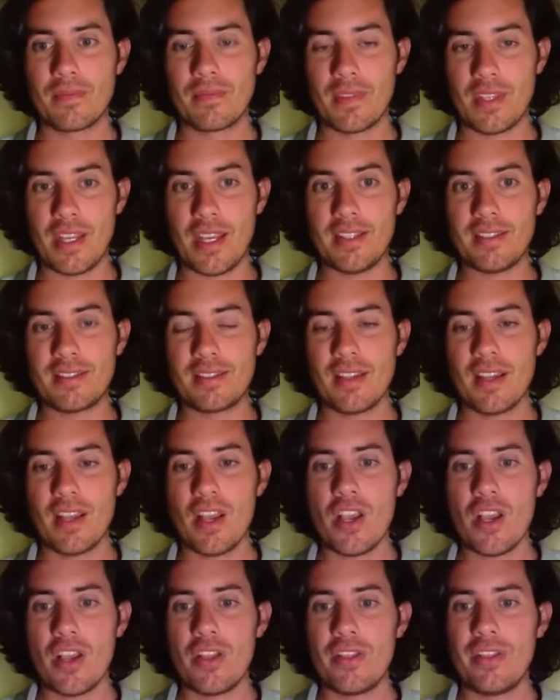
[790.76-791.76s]
Yes.
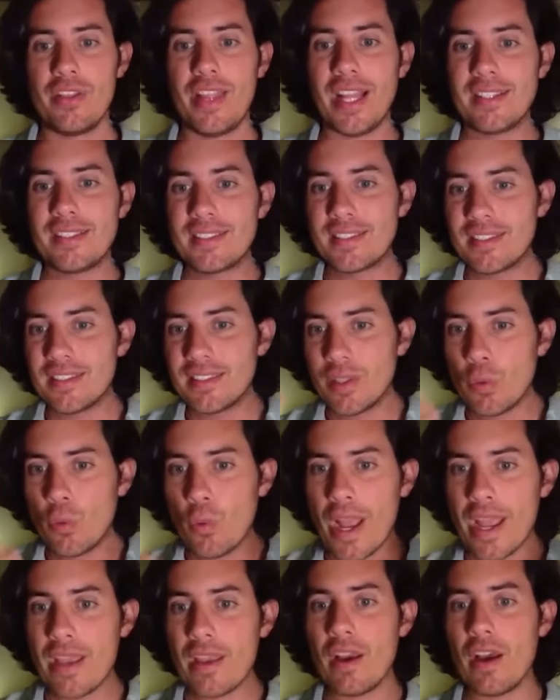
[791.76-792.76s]
That's the
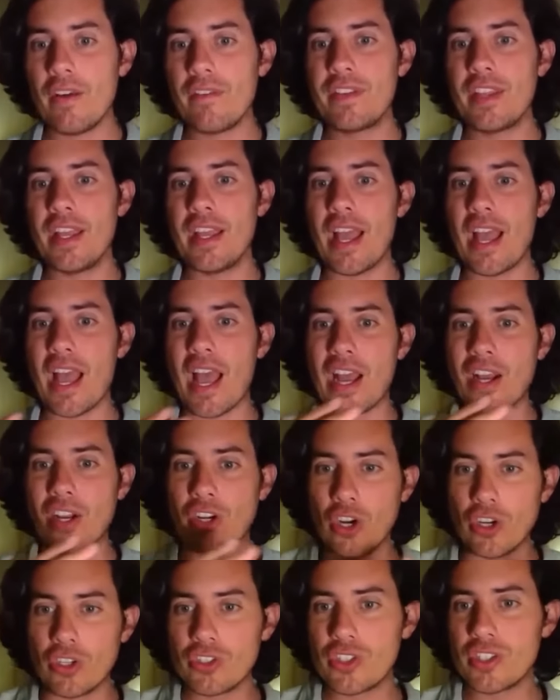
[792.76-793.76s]
way of the
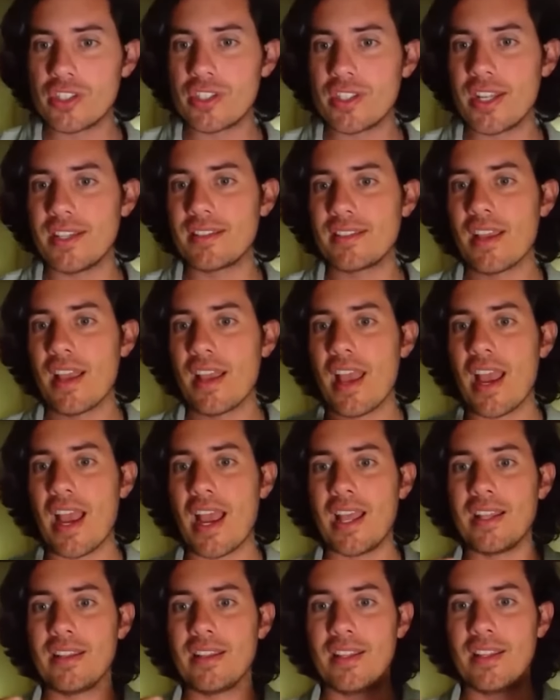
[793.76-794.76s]
unconsciousness
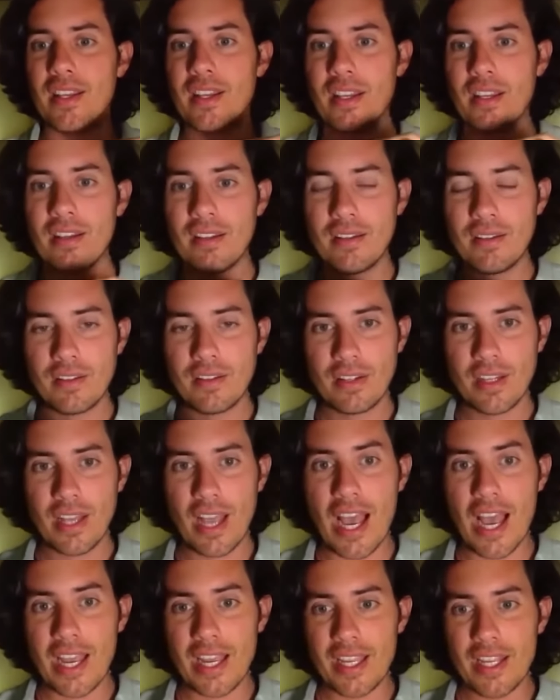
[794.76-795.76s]
and the
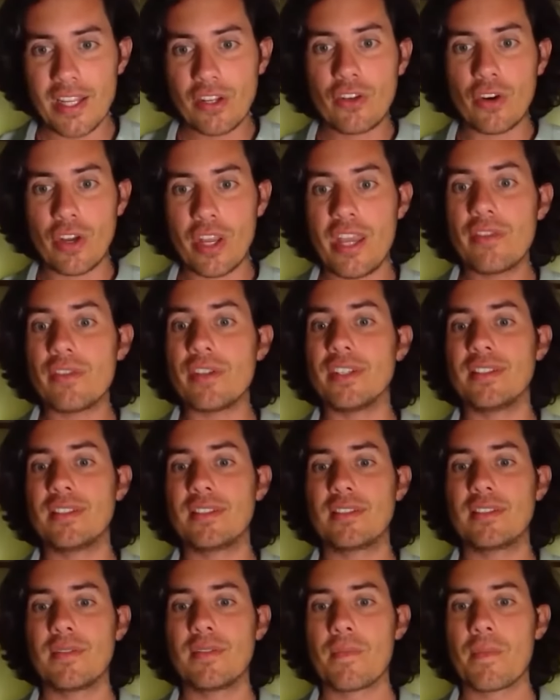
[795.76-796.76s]
incoherence.
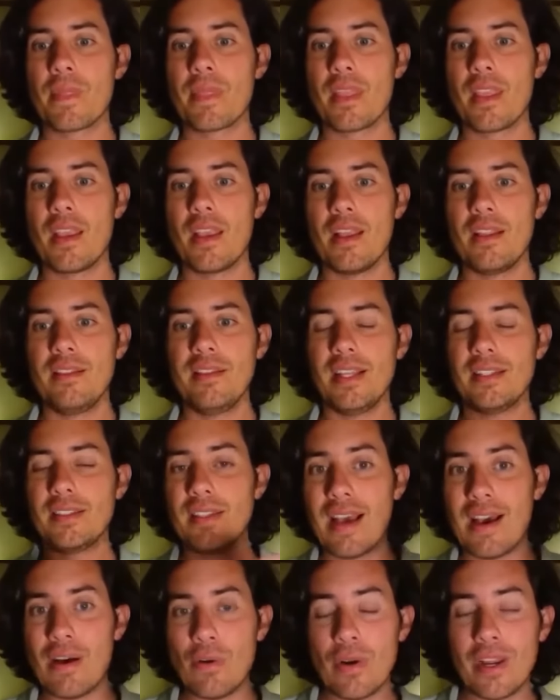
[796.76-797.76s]
That's
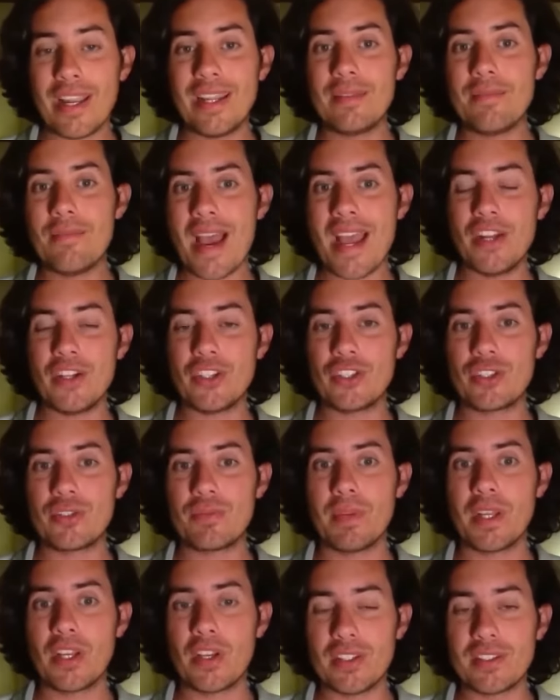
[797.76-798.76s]
how it managed
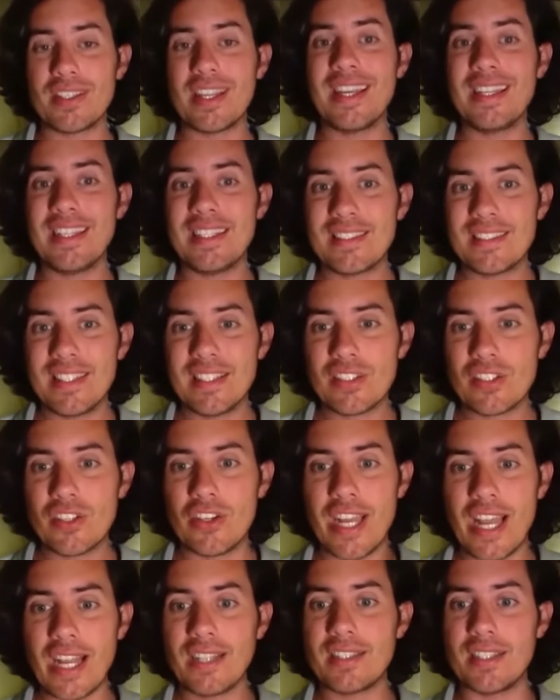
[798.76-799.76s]
because it is
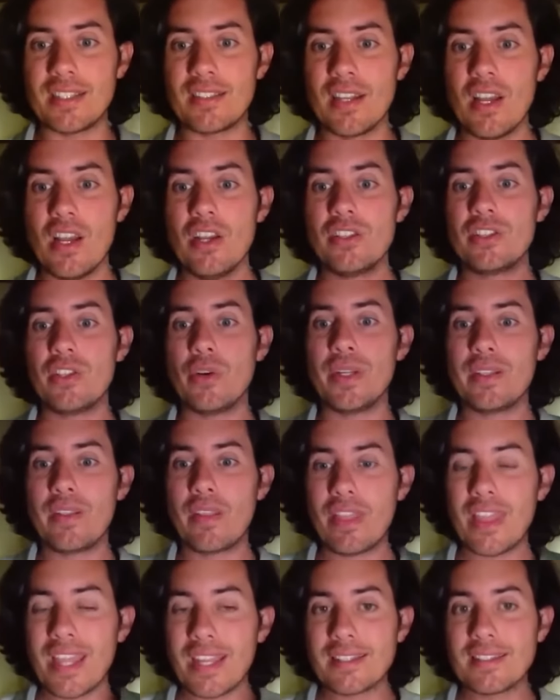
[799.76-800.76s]
disconnected. So it
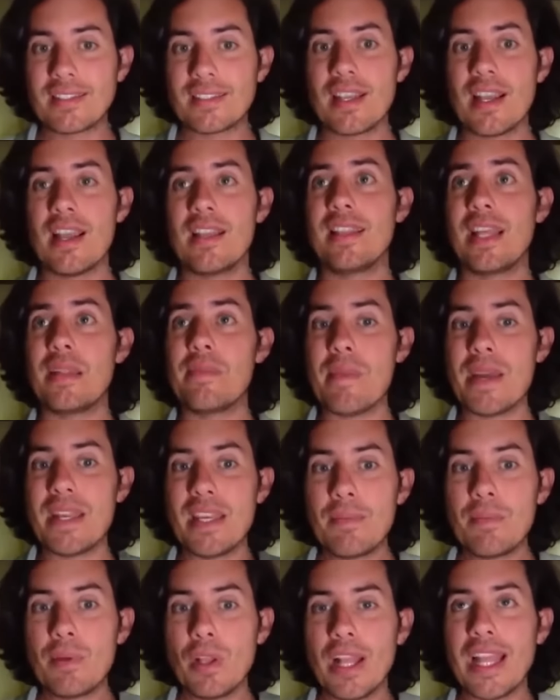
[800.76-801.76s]
thinks that
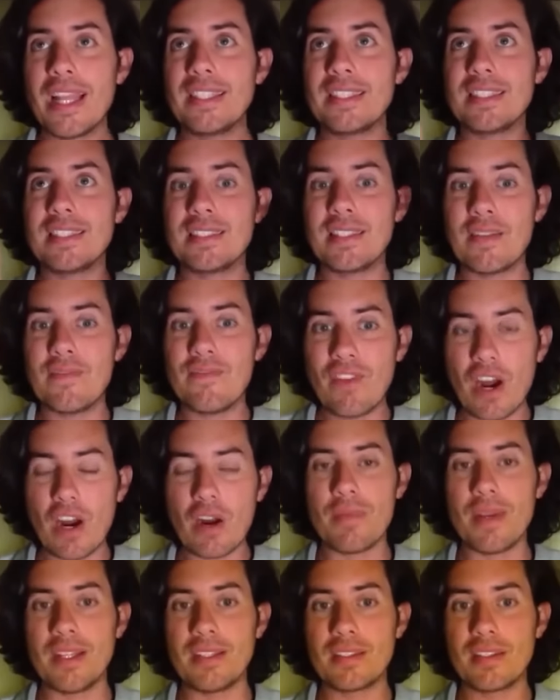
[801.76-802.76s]
manipulating the
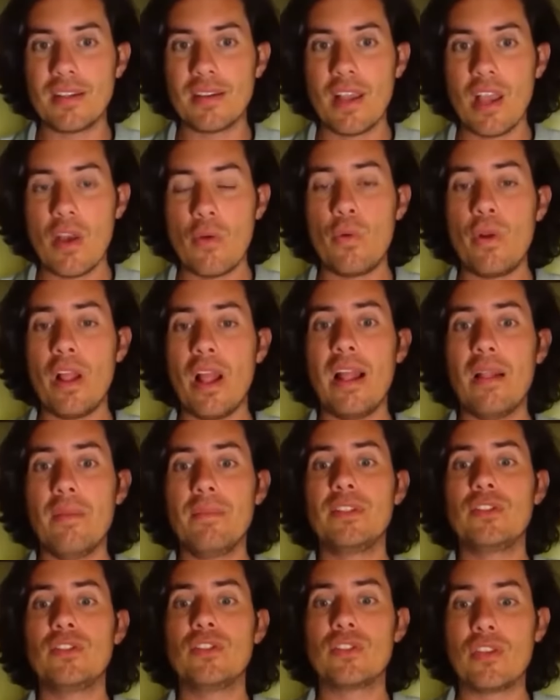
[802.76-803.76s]
environment will help me
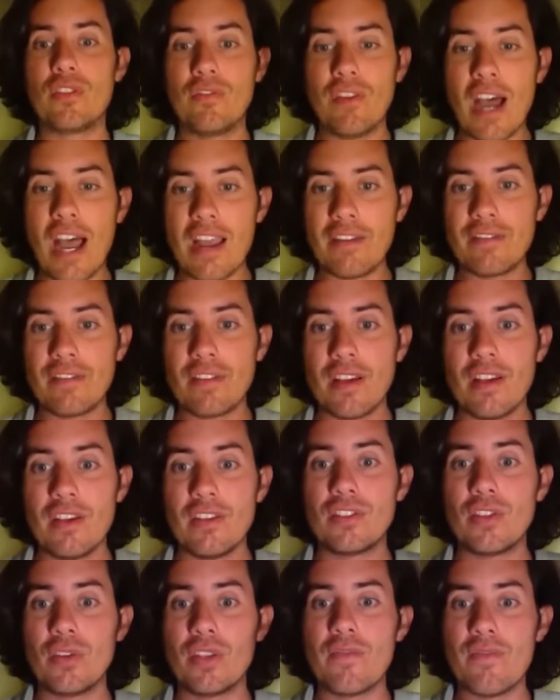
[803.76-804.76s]
to survive,
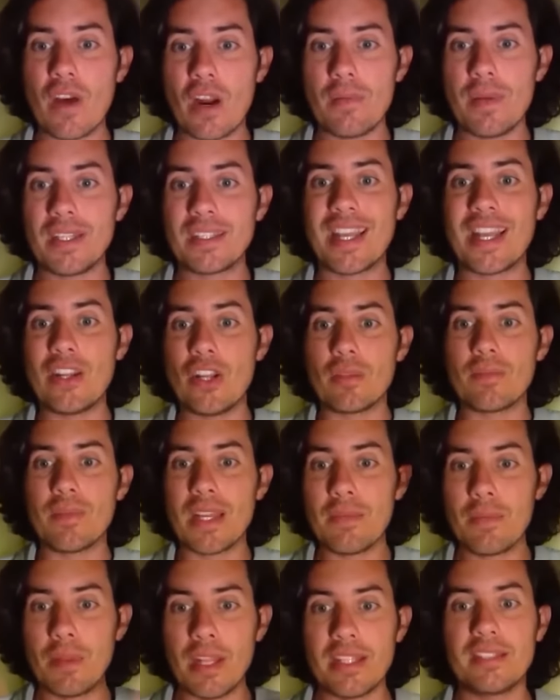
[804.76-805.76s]
so the environment cannot
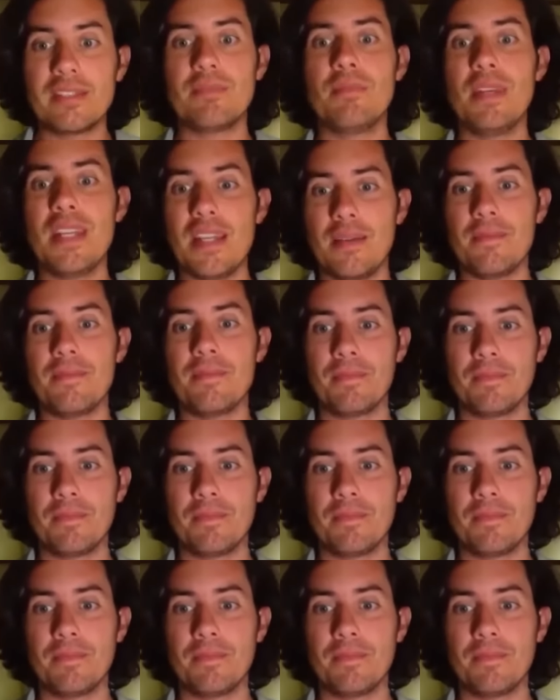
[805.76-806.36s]
manipulate me.